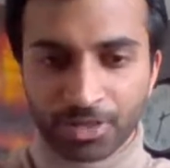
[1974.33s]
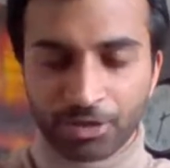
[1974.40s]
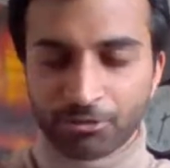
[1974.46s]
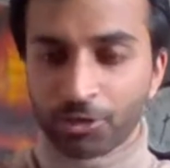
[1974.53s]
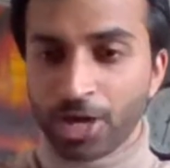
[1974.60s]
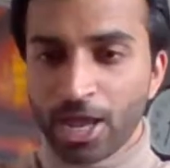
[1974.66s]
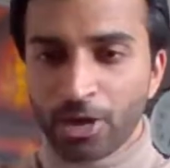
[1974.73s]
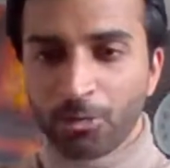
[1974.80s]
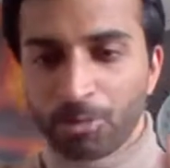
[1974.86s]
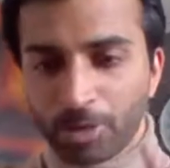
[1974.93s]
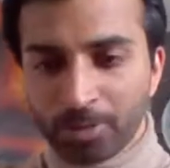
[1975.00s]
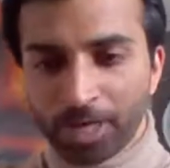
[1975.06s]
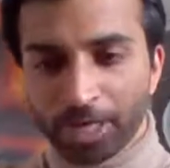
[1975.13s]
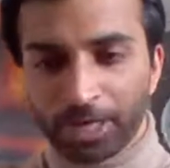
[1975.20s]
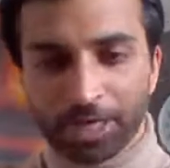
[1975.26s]
For now, bye
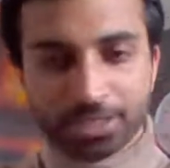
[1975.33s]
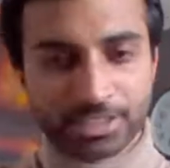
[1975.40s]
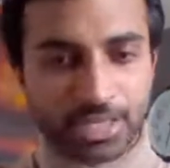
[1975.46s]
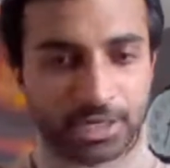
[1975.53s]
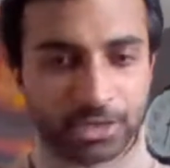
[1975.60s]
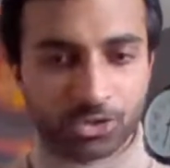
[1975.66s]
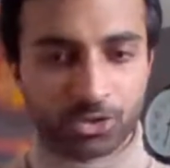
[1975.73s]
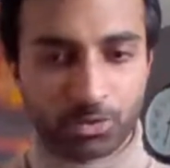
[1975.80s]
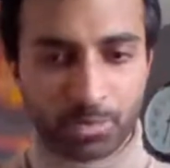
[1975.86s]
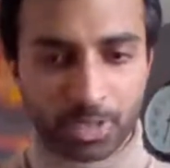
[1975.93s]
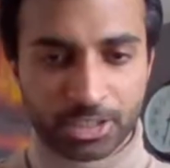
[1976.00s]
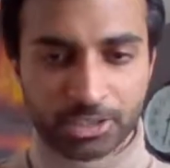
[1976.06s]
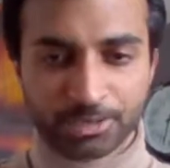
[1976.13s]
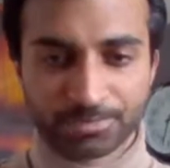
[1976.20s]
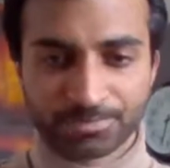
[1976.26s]
bye guys, thank you so
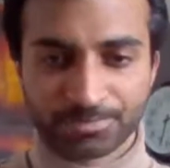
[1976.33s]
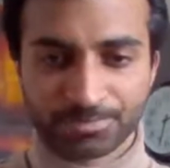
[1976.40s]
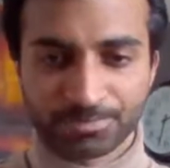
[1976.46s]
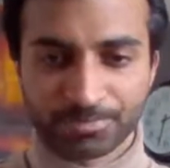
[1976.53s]
much.